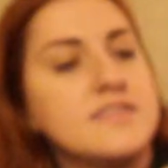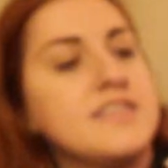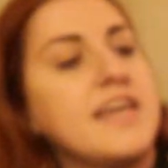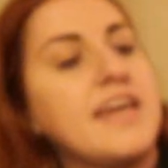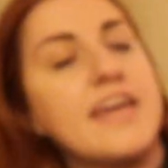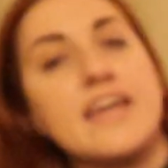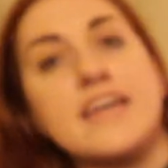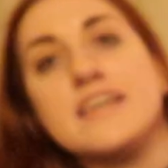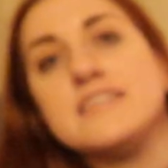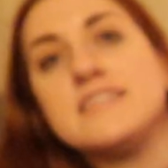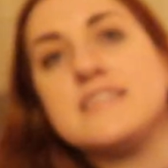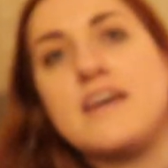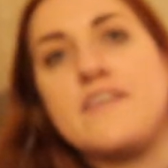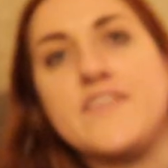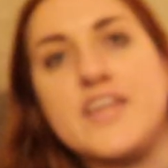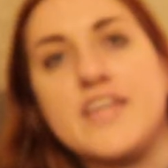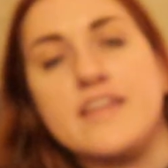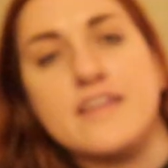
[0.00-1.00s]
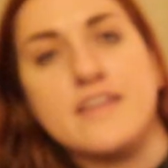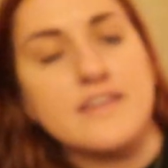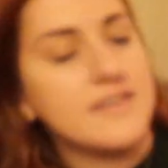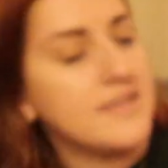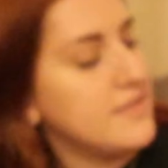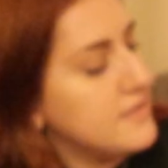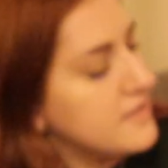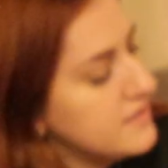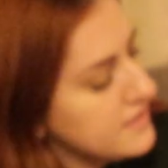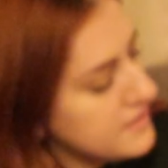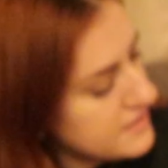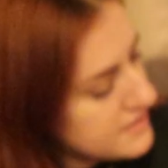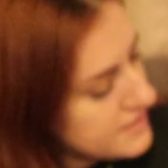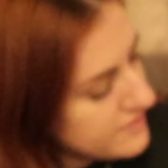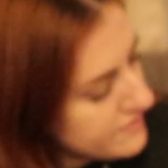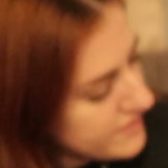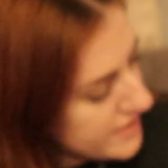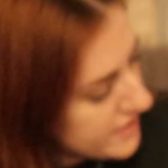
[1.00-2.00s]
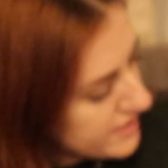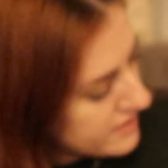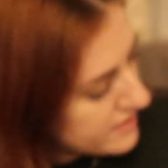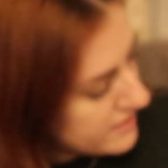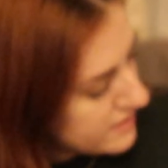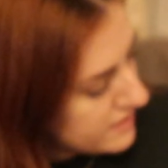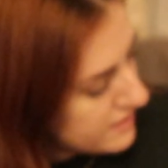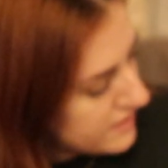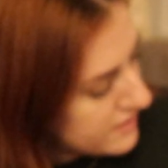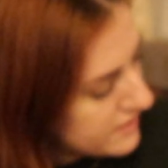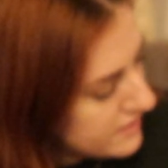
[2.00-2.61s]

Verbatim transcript: Day 7. It's down here.